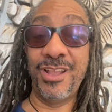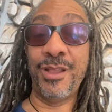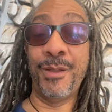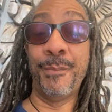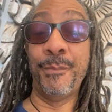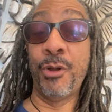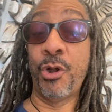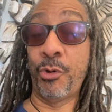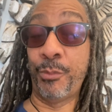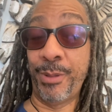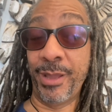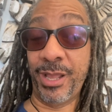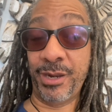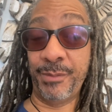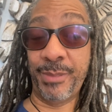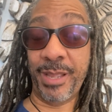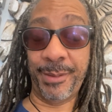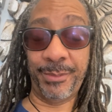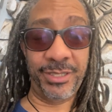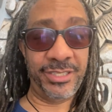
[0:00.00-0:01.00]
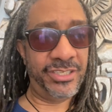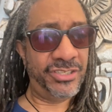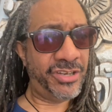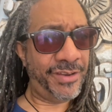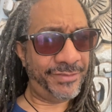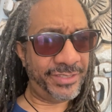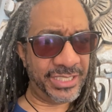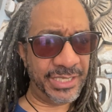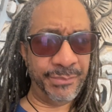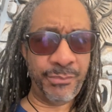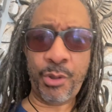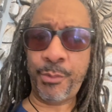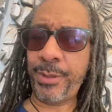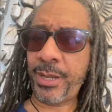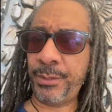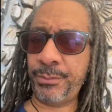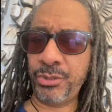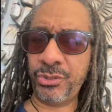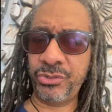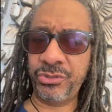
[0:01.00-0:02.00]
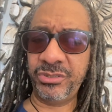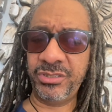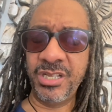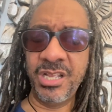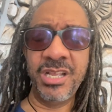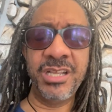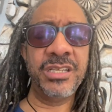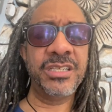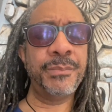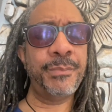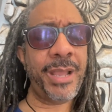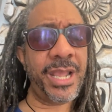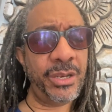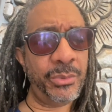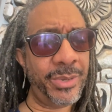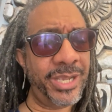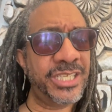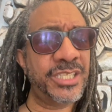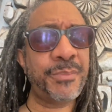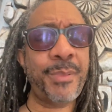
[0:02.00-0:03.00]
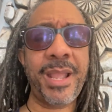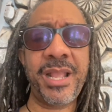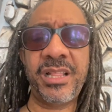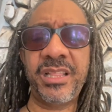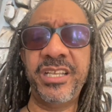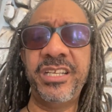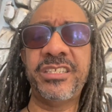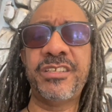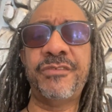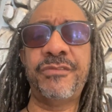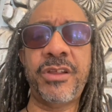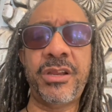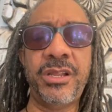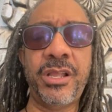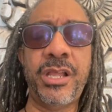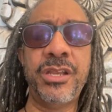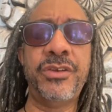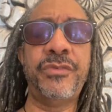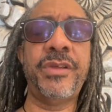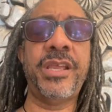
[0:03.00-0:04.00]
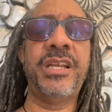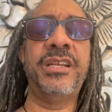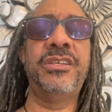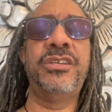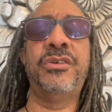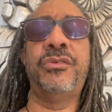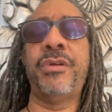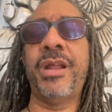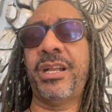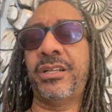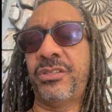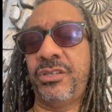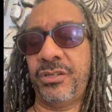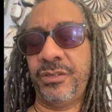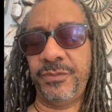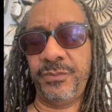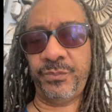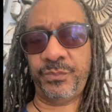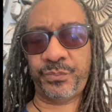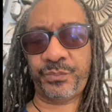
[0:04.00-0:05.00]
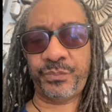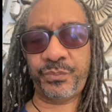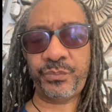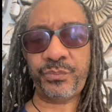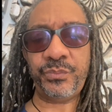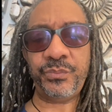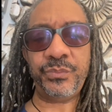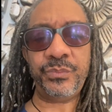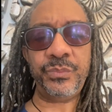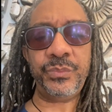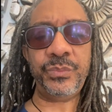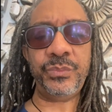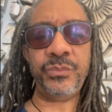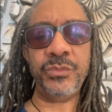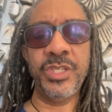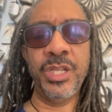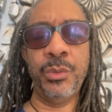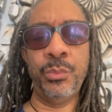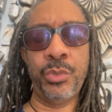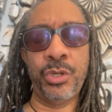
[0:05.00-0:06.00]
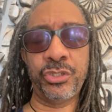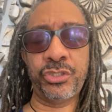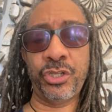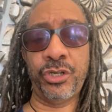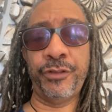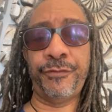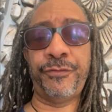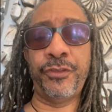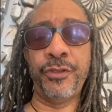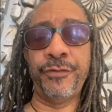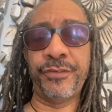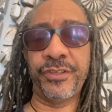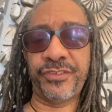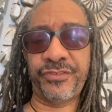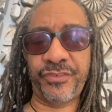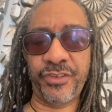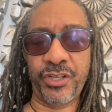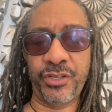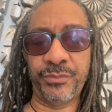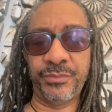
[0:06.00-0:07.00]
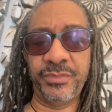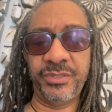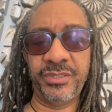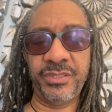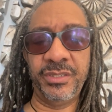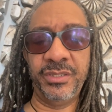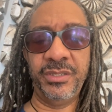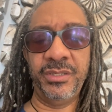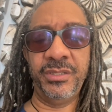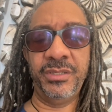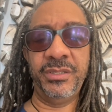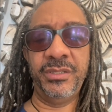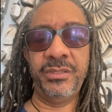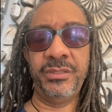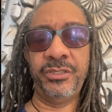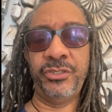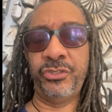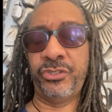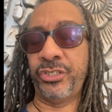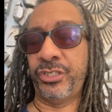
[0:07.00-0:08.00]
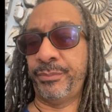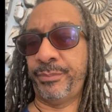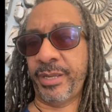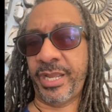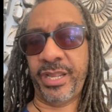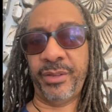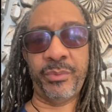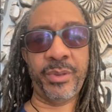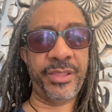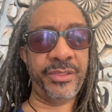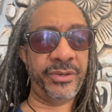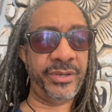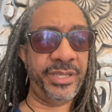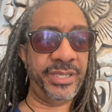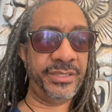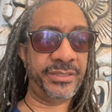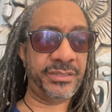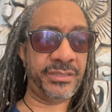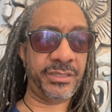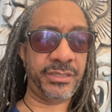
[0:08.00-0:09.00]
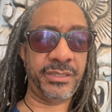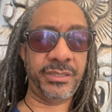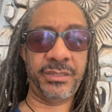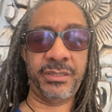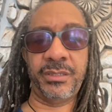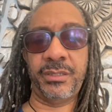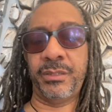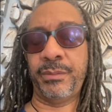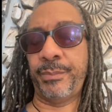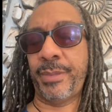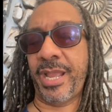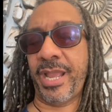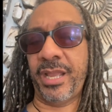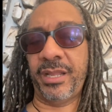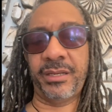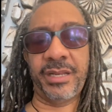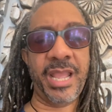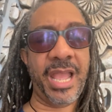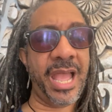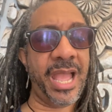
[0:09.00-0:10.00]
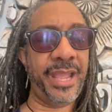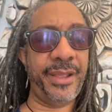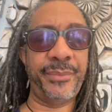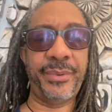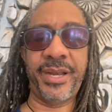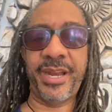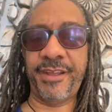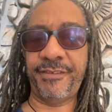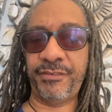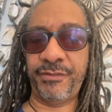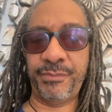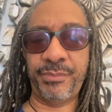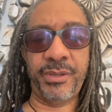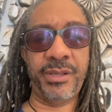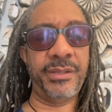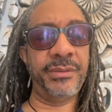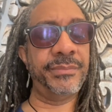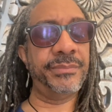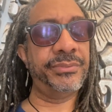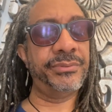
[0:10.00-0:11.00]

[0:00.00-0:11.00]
Mo Better, baby. Did you ever see Mo Better Blues? By the way, Spike Lee is a very underrated director. Worked on a few of his films. You could debate whether he's a good or bad guy, whatever, but